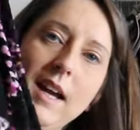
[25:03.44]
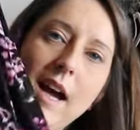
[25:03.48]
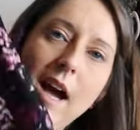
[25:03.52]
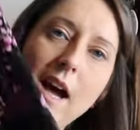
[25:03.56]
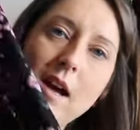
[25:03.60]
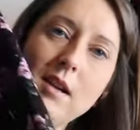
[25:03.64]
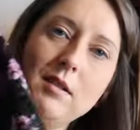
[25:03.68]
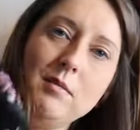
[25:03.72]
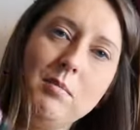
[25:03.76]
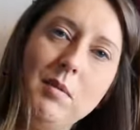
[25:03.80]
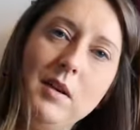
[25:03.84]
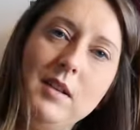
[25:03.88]

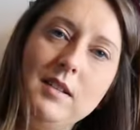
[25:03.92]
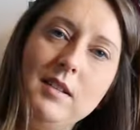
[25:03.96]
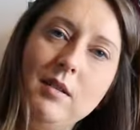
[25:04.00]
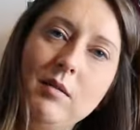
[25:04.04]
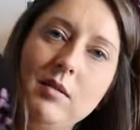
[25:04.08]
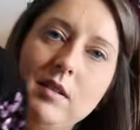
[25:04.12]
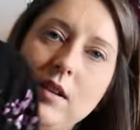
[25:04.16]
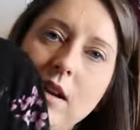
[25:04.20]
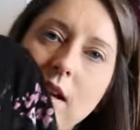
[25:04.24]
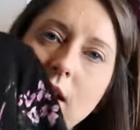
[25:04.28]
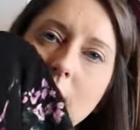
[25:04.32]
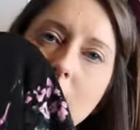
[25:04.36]
kept because it
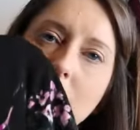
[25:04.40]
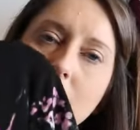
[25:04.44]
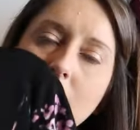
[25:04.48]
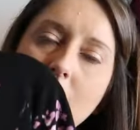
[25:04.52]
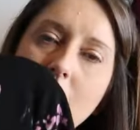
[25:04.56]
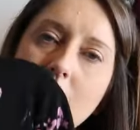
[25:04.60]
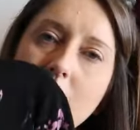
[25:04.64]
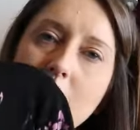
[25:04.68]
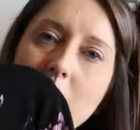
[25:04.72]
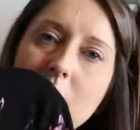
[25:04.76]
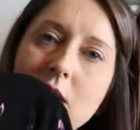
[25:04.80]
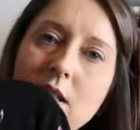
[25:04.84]
was like the
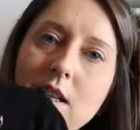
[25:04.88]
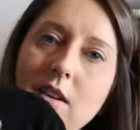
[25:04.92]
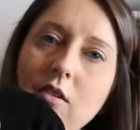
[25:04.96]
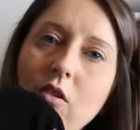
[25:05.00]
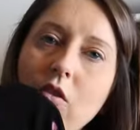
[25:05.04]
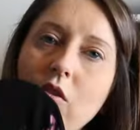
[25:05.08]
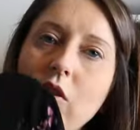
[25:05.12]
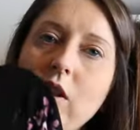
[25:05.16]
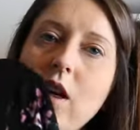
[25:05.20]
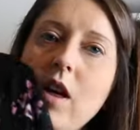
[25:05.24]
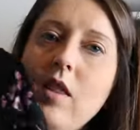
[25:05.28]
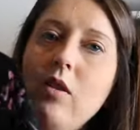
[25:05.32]
other
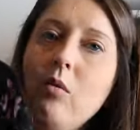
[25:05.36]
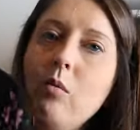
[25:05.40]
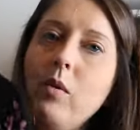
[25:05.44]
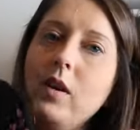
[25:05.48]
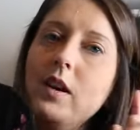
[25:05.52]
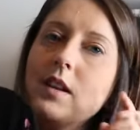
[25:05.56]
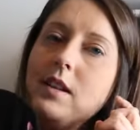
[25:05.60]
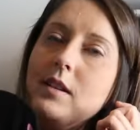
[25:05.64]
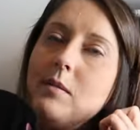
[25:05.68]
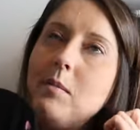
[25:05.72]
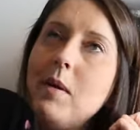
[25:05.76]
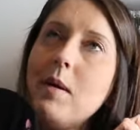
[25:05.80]
material. The other
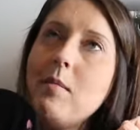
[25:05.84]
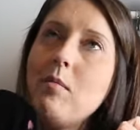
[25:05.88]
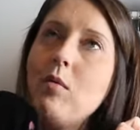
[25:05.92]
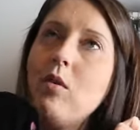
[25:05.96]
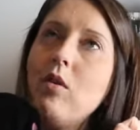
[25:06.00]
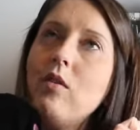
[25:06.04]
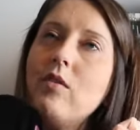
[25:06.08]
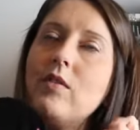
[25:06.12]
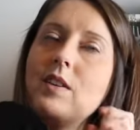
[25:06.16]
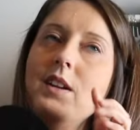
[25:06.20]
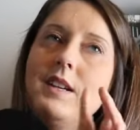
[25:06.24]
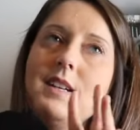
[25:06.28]
one is a bit
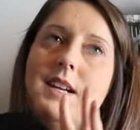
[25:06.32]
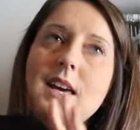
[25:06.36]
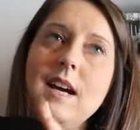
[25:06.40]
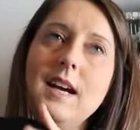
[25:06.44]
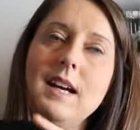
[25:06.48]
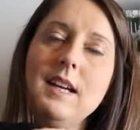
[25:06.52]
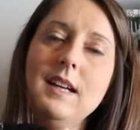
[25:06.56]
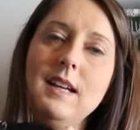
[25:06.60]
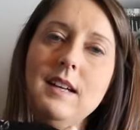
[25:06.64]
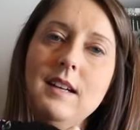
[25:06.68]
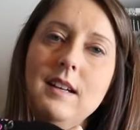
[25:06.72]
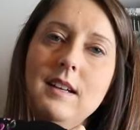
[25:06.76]
more of a
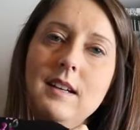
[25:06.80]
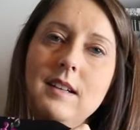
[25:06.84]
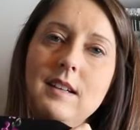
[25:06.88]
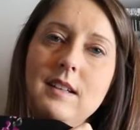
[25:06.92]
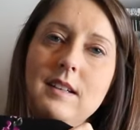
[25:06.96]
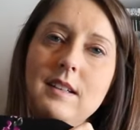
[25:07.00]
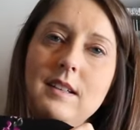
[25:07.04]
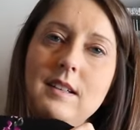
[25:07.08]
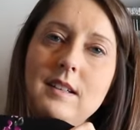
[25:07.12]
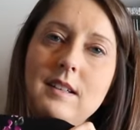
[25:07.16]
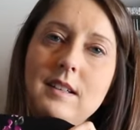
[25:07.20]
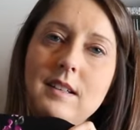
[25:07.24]
day
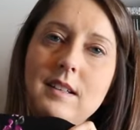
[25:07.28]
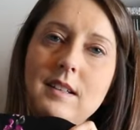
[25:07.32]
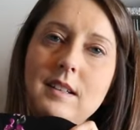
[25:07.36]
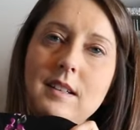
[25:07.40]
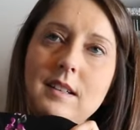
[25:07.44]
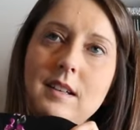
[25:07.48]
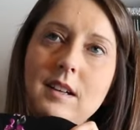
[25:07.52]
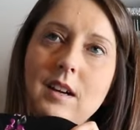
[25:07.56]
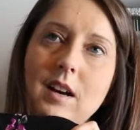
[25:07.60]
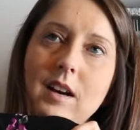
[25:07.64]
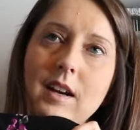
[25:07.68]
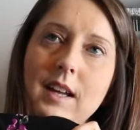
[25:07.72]

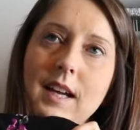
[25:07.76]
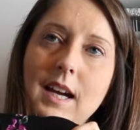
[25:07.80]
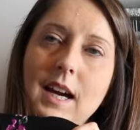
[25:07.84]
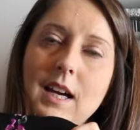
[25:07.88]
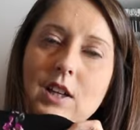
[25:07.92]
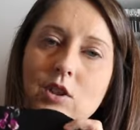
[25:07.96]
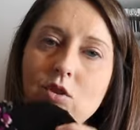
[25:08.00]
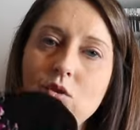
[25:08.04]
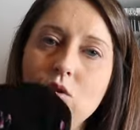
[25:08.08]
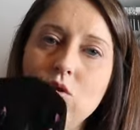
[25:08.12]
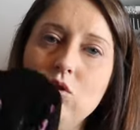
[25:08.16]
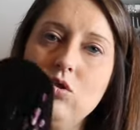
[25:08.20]
kind of
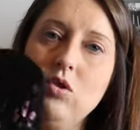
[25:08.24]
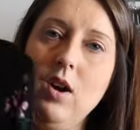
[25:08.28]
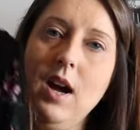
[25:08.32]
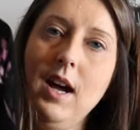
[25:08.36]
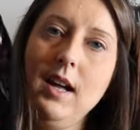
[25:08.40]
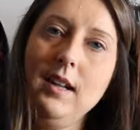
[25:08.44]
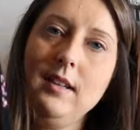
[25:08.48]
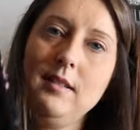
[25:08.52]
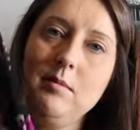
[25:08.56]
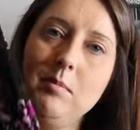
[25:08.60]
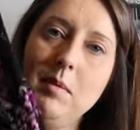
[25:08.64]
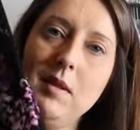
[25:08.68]
casual
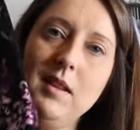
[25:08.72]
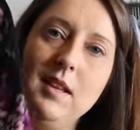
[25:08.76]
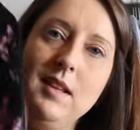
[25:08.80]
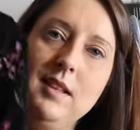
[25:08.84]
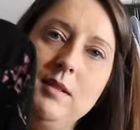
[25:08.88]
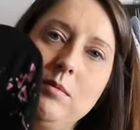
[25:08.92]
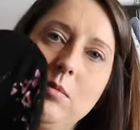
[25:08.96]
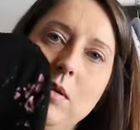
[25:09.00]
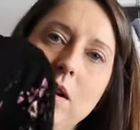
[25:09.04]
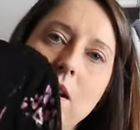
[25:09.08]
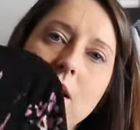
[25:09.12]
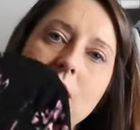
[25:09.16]
dress, but
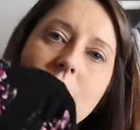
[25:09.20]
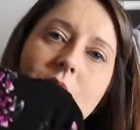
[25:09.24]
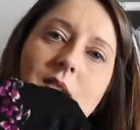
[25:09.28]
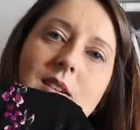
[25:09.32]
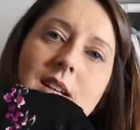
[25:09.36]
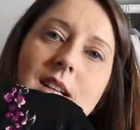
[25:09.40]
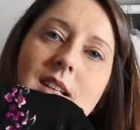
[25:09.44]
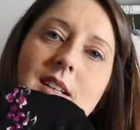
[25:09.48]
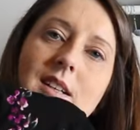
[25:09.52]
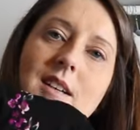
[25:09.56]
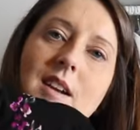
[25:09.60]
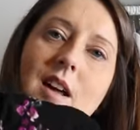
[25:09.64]
this one I don't
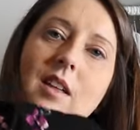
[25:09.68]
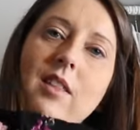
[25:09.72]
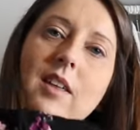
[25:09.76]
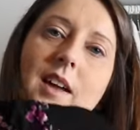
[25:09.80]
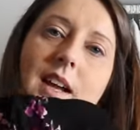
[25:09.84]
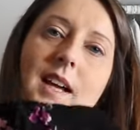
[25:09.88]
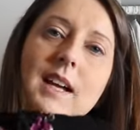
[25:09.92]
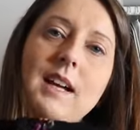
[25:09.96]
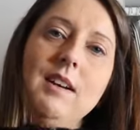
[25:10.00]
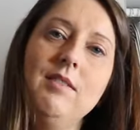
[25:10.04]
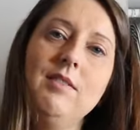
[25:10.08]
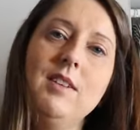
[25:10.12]
need another
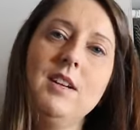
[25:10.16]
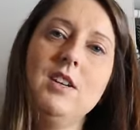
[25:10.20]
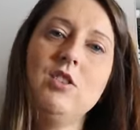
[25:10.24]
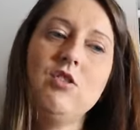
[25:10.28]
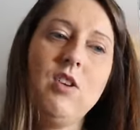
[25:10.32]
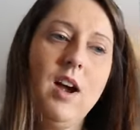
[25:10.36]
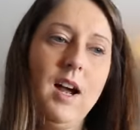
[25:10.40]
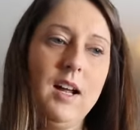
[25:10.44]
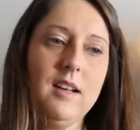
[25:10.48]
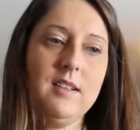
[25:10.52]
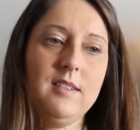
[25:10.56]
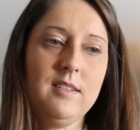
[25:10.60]
evening
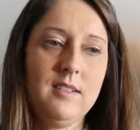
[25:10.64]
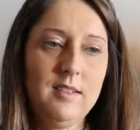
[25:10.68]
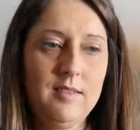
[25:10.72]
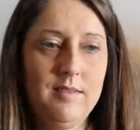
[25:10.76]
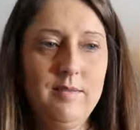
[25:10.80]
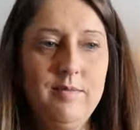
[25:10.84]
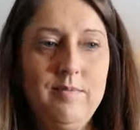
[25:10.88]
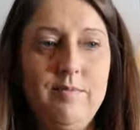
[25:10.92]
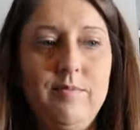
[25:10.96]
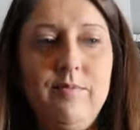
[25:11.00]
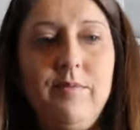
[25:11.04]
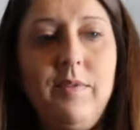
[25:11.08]
dress.
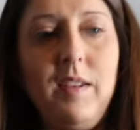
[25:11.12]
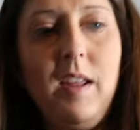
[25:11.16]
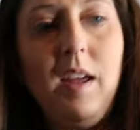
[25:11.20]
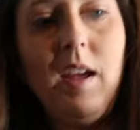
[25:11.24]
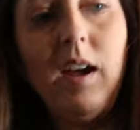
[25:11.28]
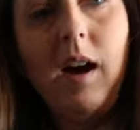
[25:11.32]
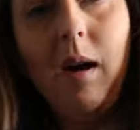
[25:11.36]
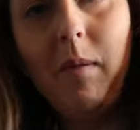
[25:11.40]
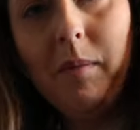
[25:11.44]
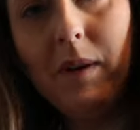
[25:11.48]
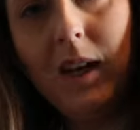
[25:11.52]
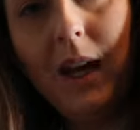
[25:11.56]

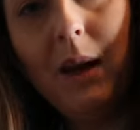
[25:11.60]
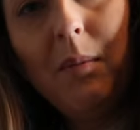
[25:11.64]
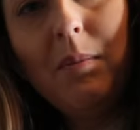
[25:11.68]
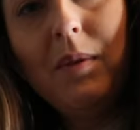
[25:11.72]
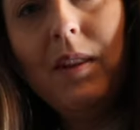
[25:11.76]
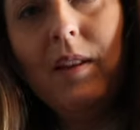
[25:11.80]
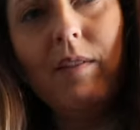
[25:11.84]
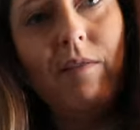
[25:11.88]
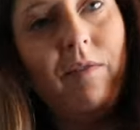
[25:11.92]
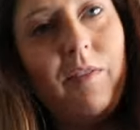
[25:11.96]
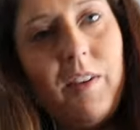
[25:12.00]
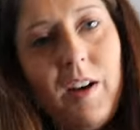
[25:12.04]
I'm keeping
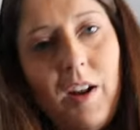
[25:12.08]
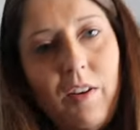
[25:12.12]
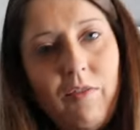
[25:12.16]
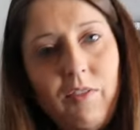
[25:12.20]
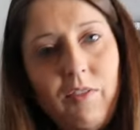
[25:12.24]
them for no